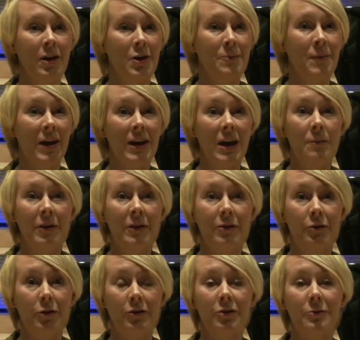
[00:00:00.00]
My name is
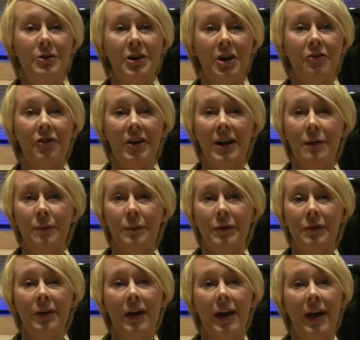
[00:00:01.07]
Dr. Michelle
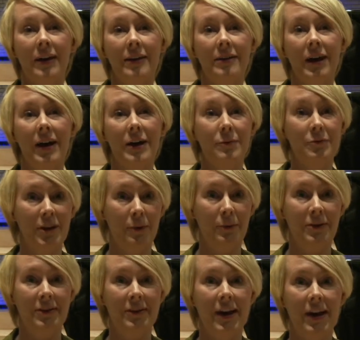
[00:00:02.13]
Phillips, and I am
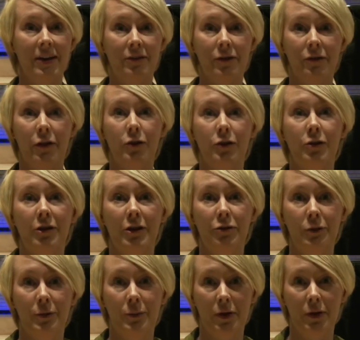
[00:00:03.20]
Deputy Head of
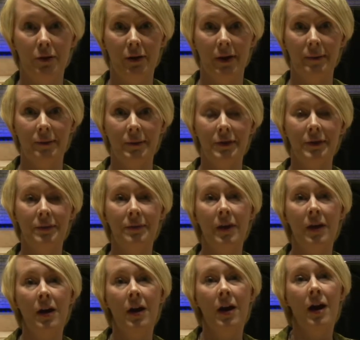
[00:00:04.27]
Undergraduate Programmes.
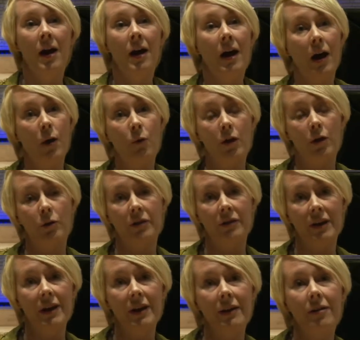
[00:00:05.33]
I work with
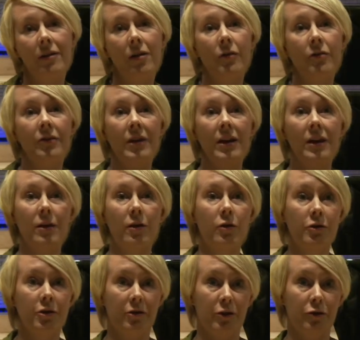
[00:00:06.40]
Nick on the
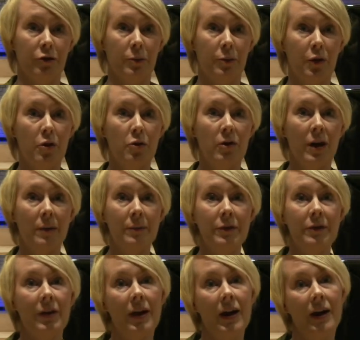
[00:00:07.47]
undergraduate
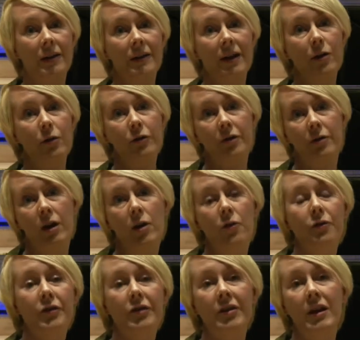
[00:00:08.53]
programmes, and I also
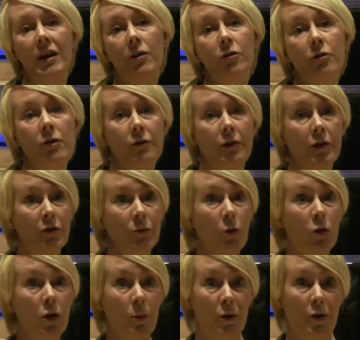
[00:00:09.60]
oversee two of our
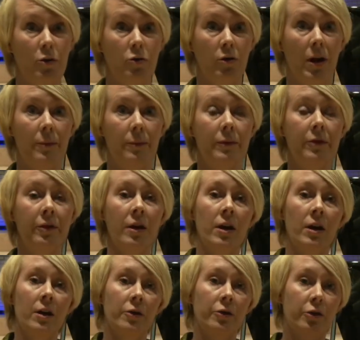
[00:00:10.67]
smaller programmes,
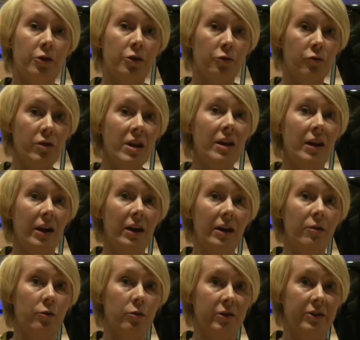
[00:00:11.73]
the 3-year
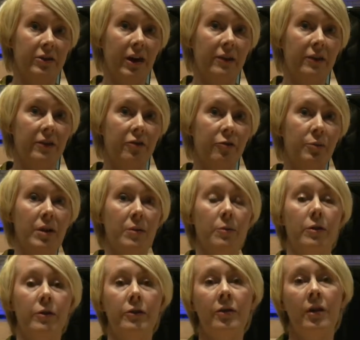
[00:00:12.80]
or intensive
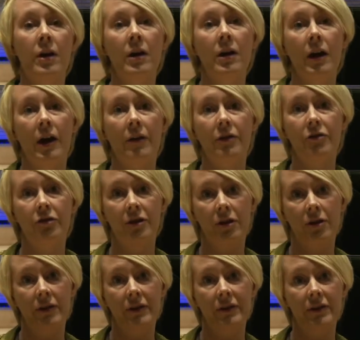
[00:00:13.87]
BMUS and the
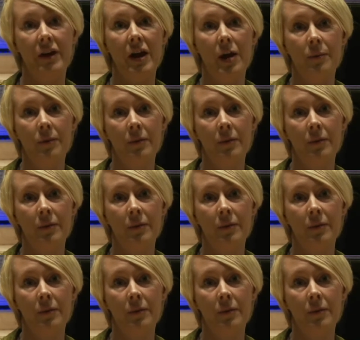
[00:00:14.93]
GRNCM.